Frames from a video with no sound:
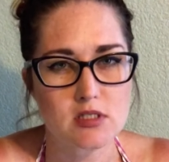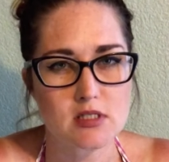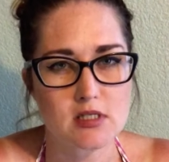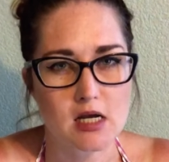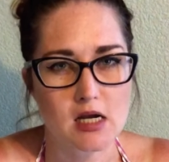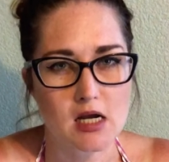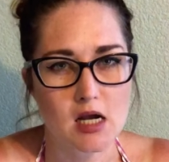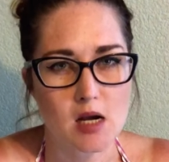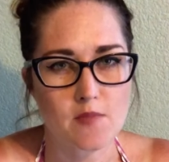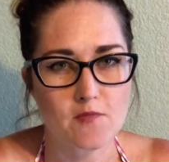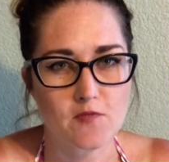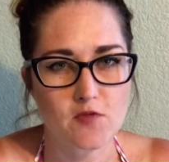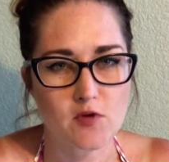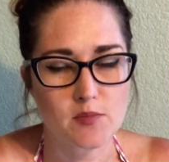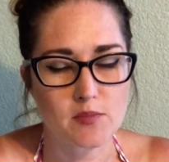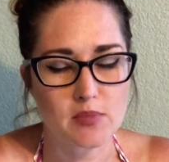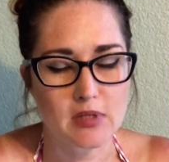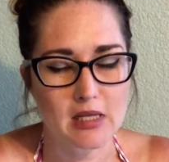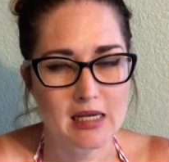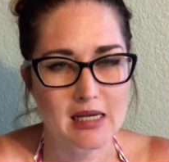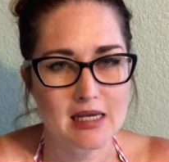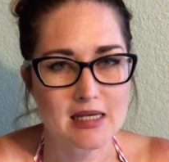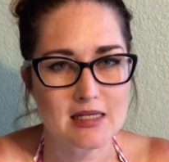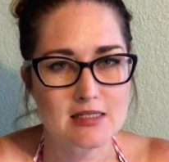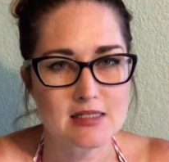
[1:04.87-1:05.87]
that come from
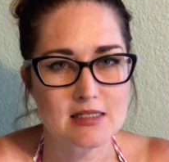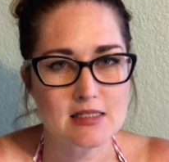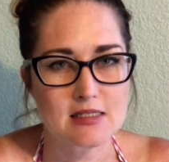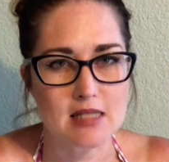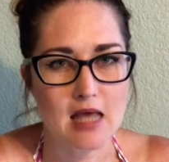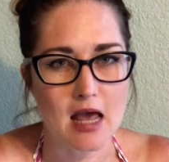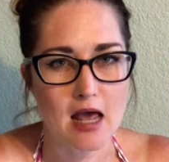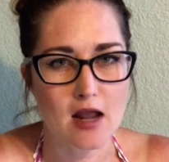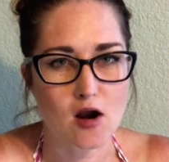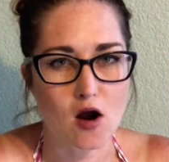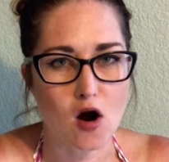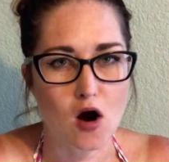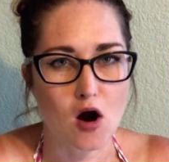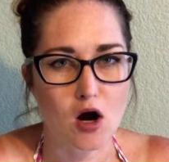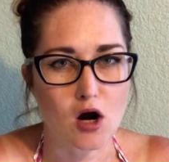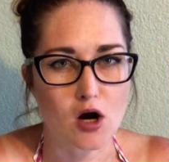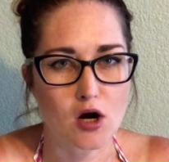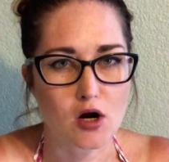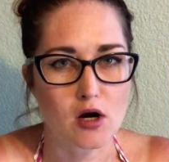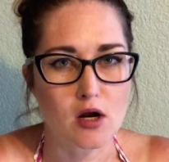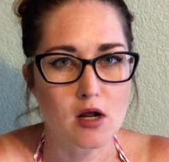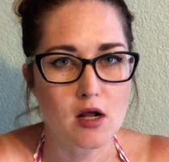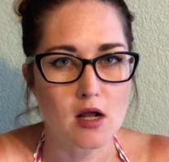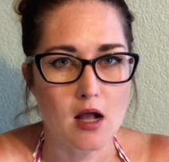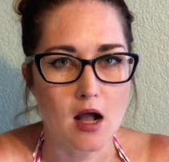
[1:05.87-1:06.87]
plants that are,
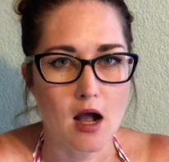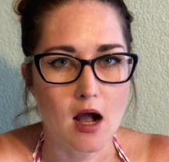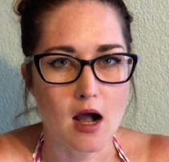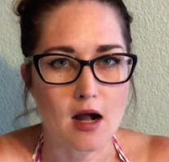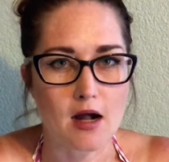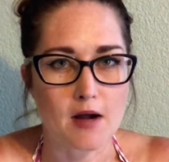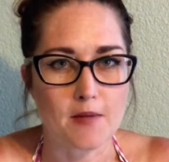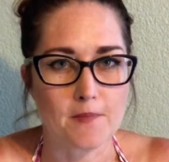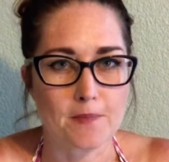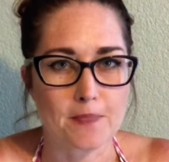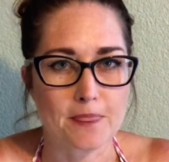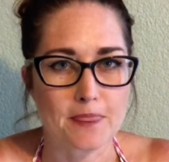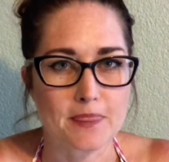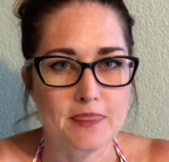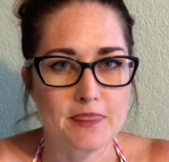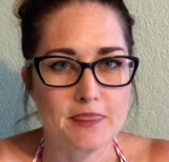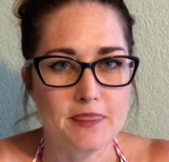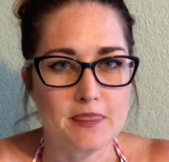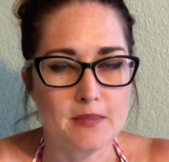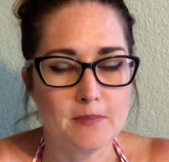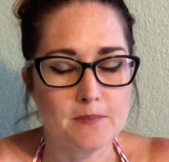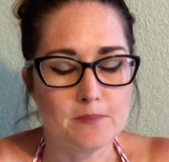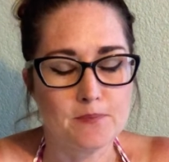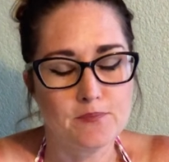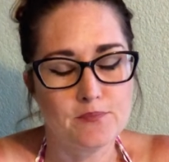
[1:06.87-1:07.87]

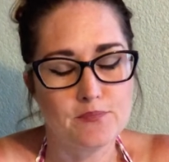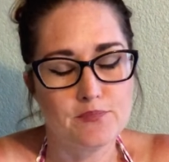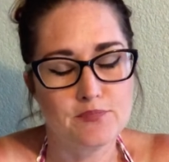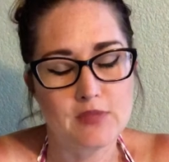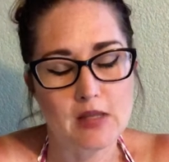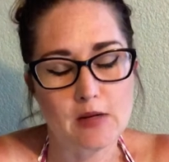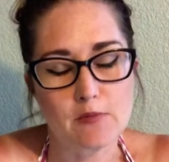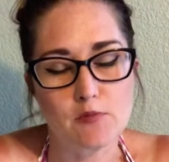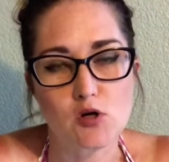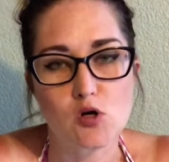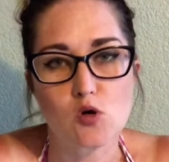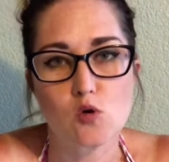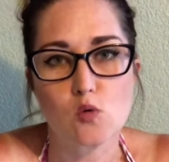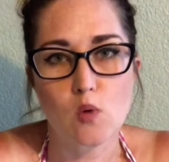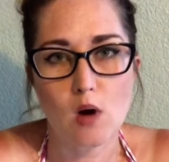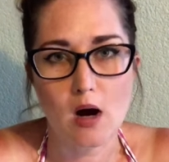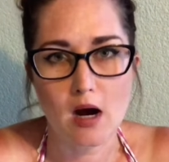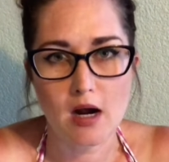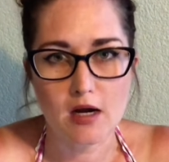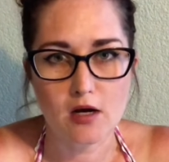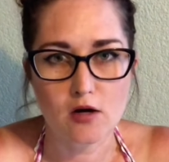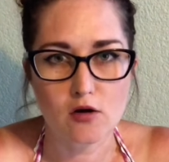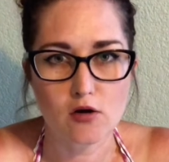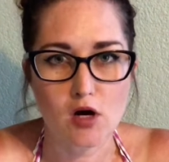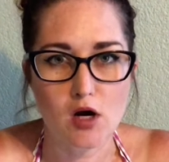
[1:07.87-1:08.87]
they
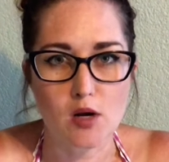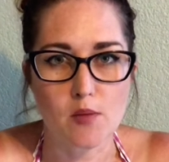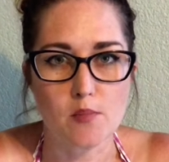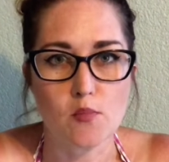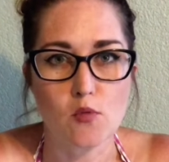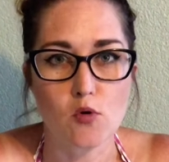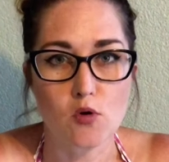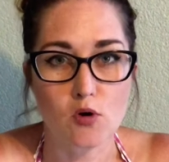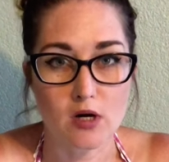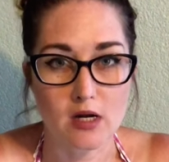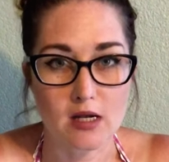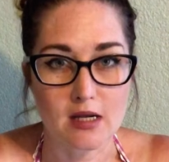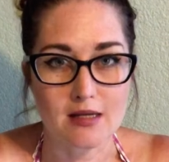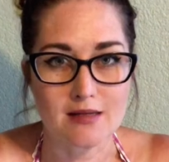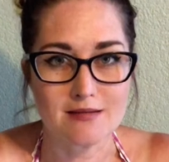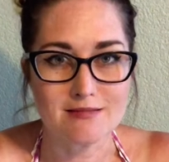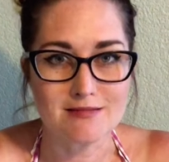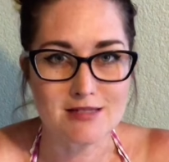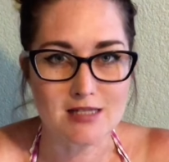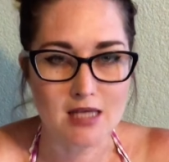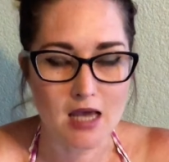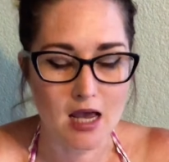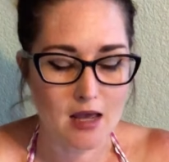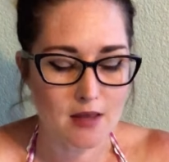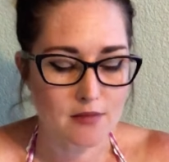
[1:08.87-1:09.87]
require a more
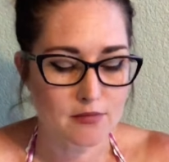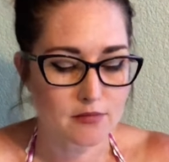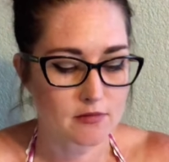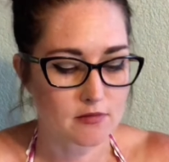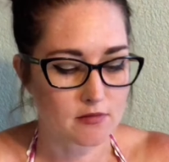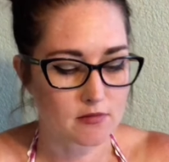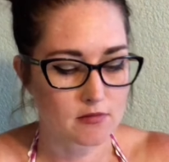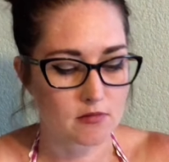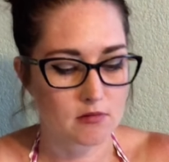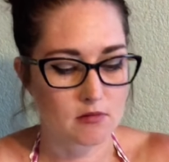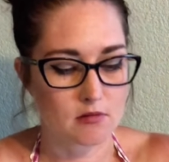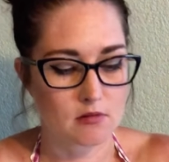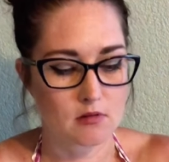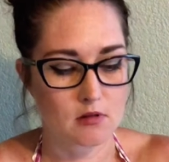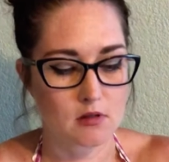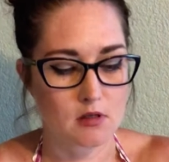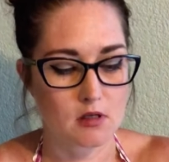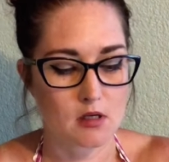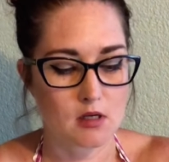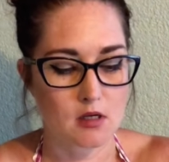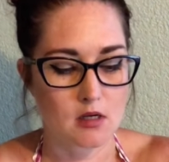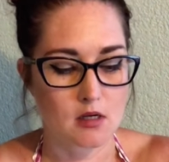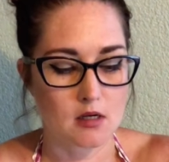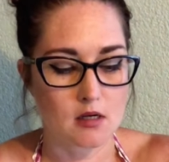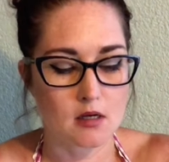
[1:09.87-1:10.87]
in-depth
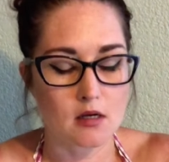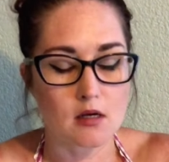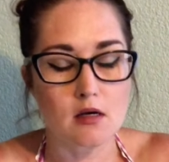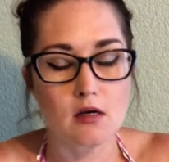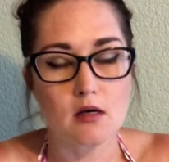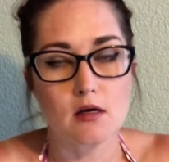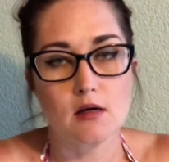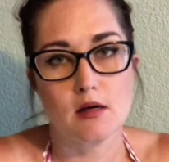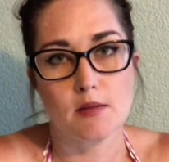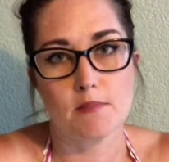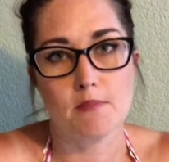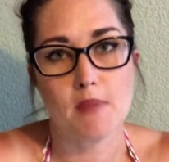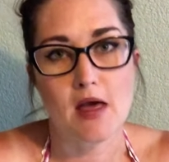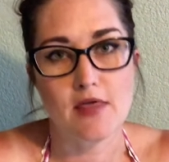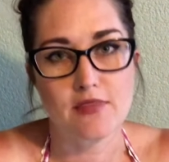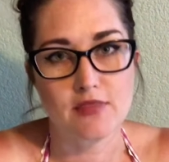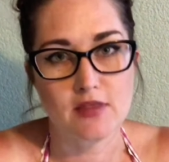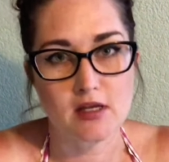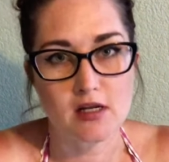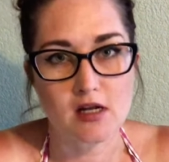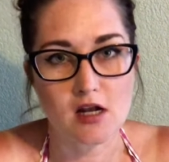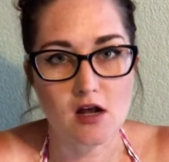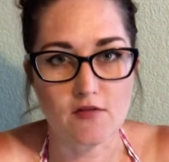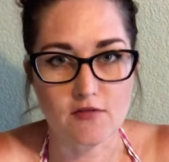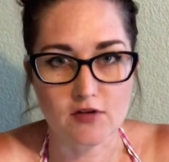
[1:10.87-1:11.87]
method
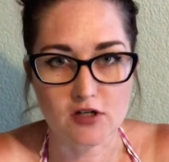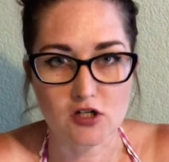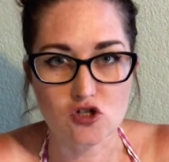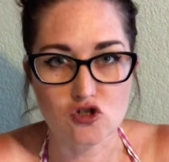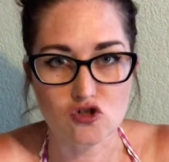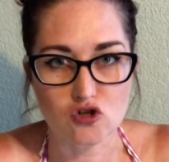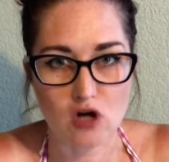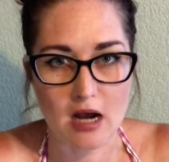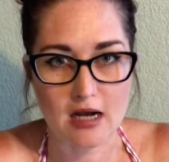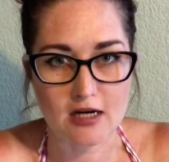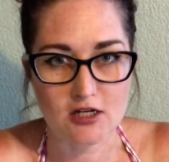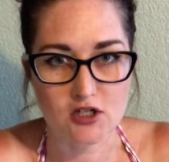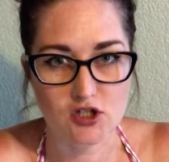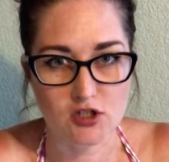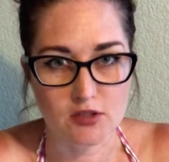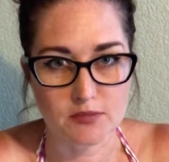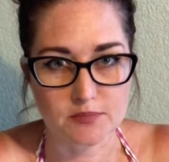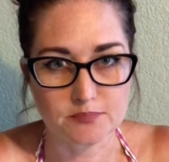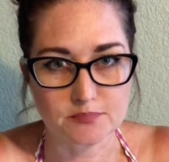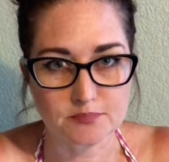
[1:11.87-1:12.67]
of extraction.